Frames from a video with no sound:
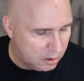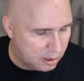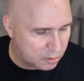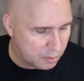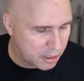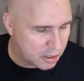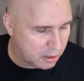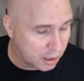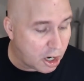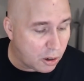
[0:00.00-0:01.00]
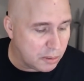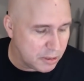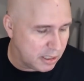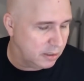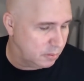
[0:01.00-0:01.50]
I just want to make sure the coating
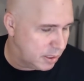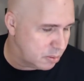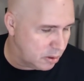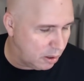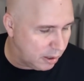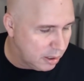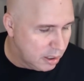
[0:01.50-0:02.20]
material. That's what we'll call it.